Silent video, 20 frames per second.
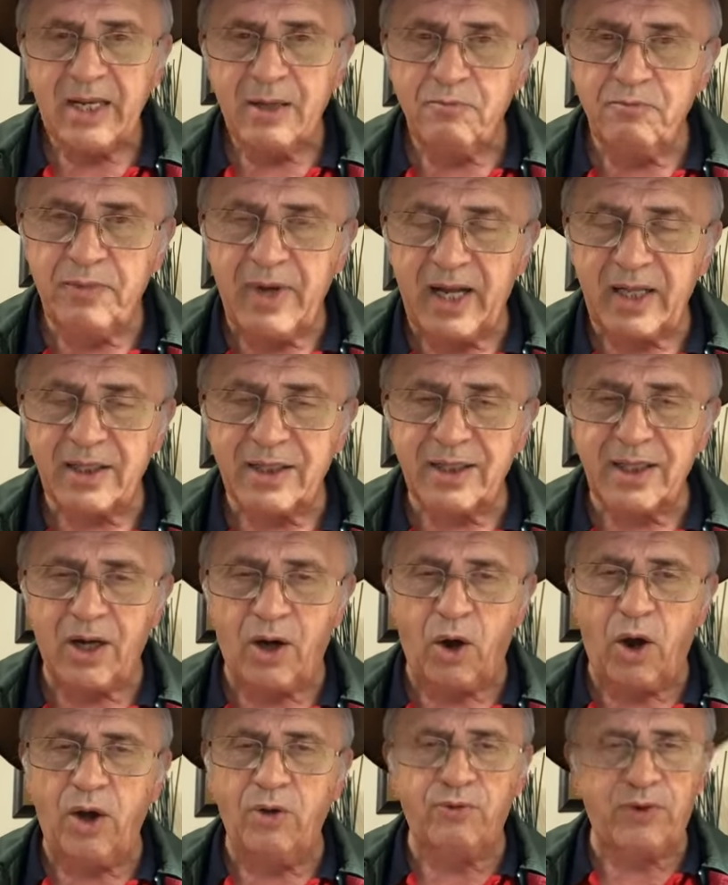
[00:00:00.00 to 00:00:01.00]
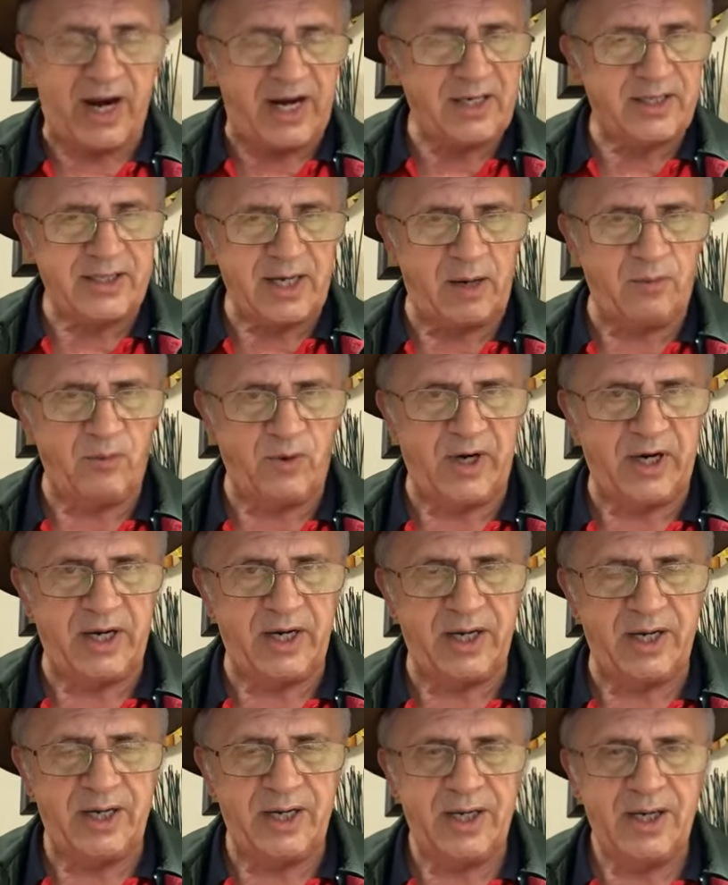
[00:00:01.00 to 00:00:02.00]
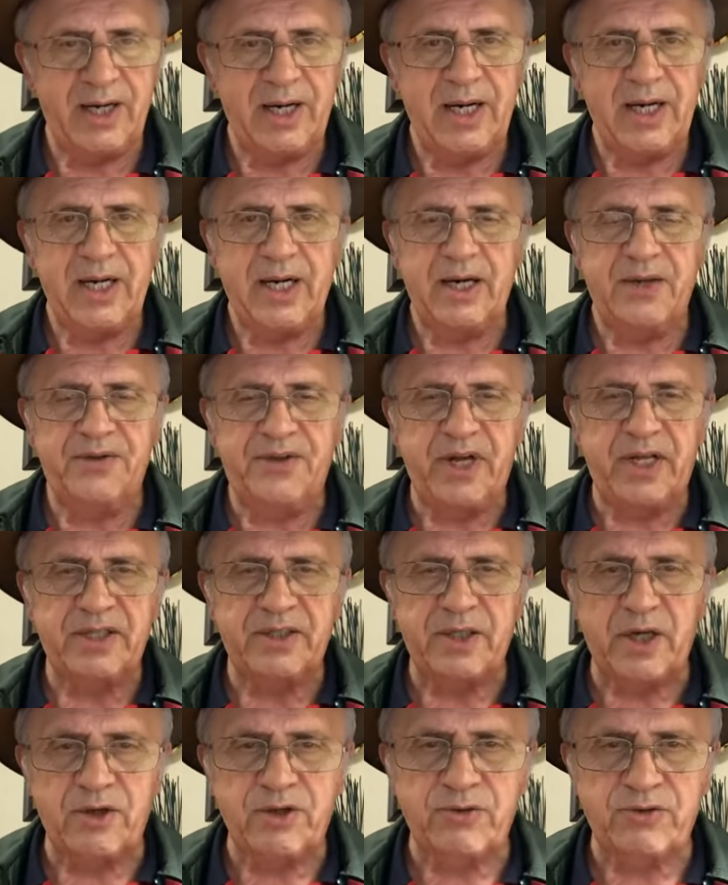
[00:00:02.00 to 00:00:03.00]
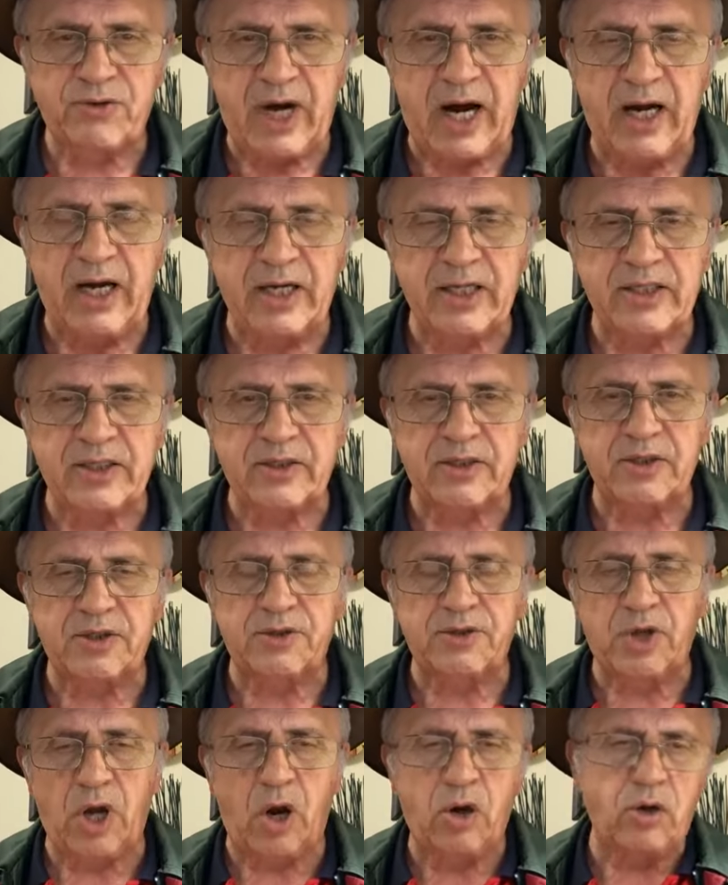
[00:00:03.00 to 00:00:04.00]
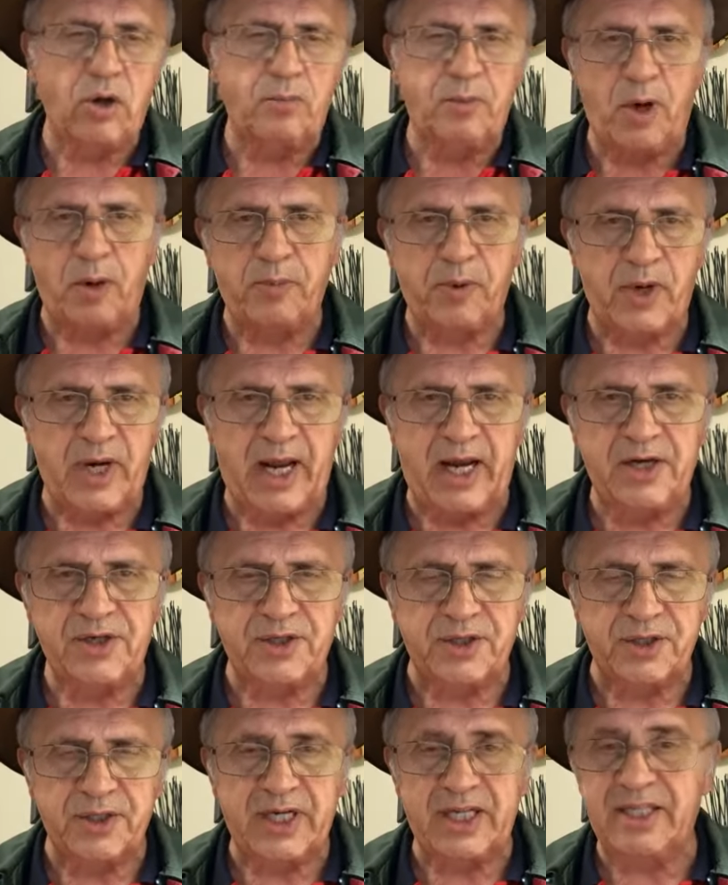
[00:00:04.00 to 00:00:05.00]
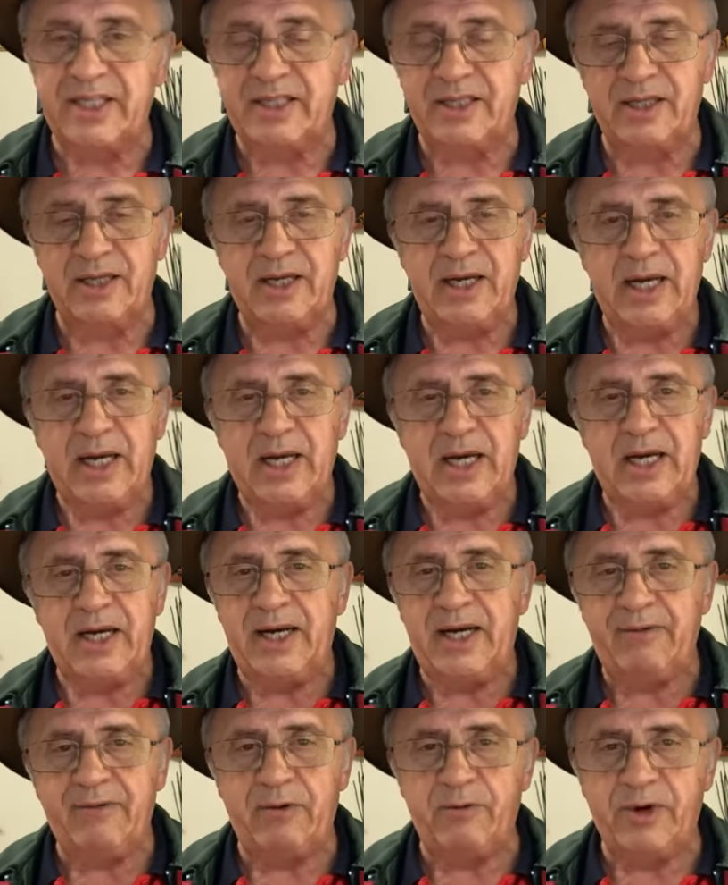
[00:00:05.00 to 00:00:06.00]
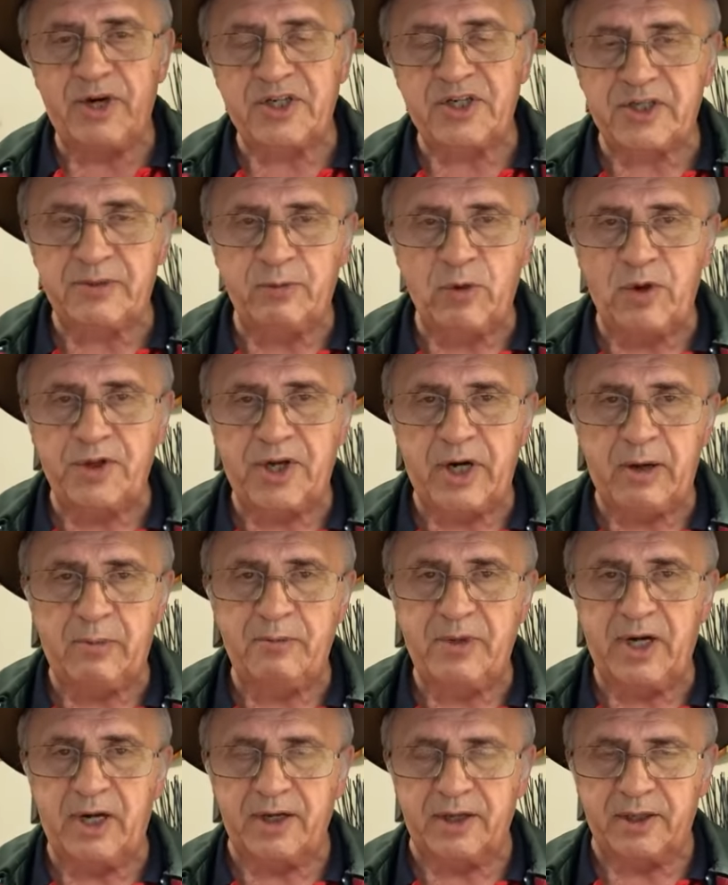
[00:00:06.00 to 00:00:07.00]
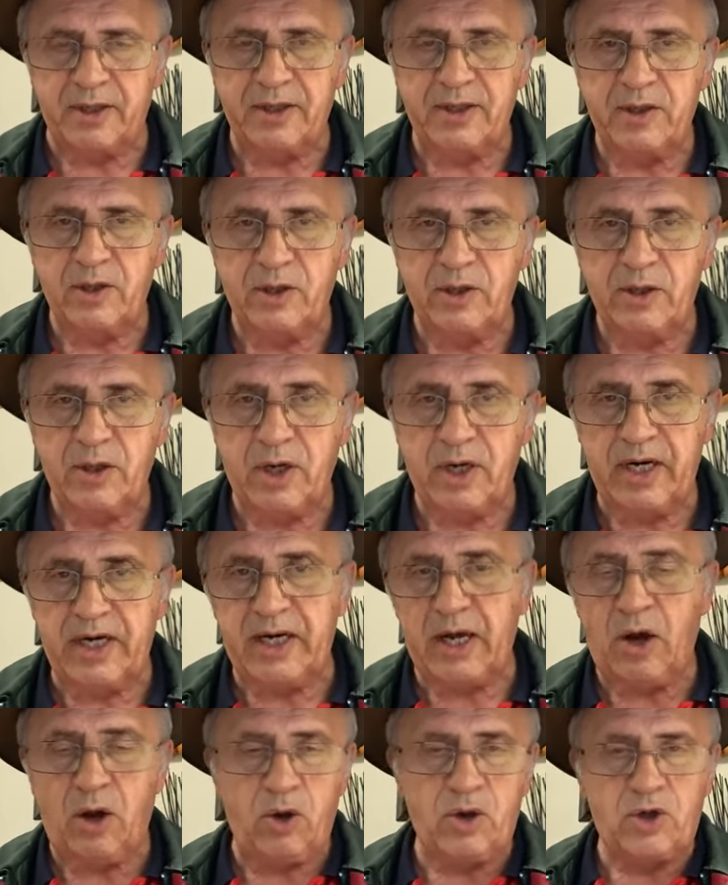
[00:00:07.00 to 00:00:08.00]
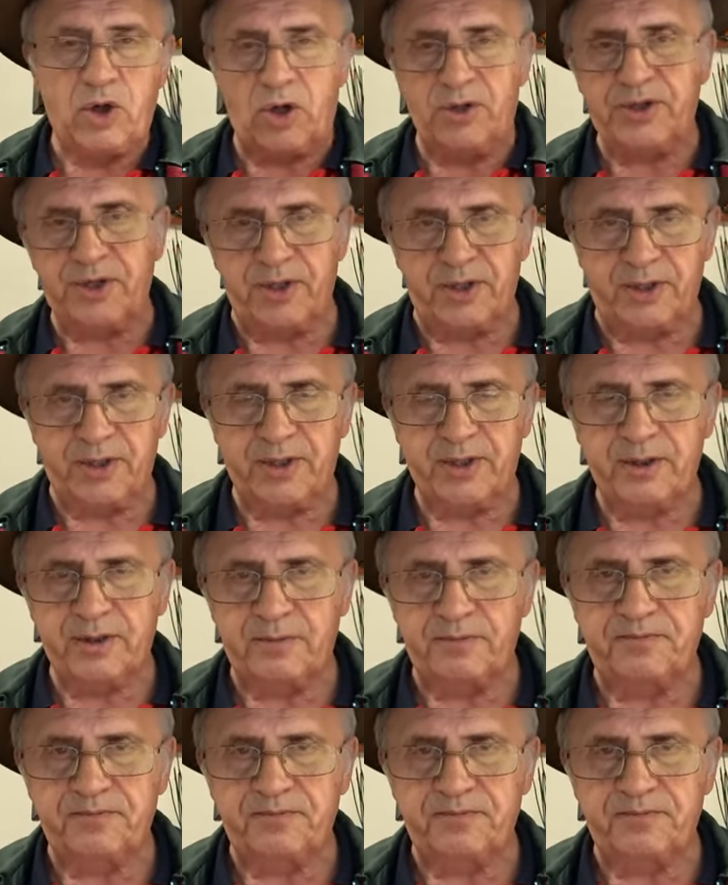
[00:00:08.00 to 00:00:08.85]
But I read somewhere that Australia's total population had never reached more than a million in the whole continent.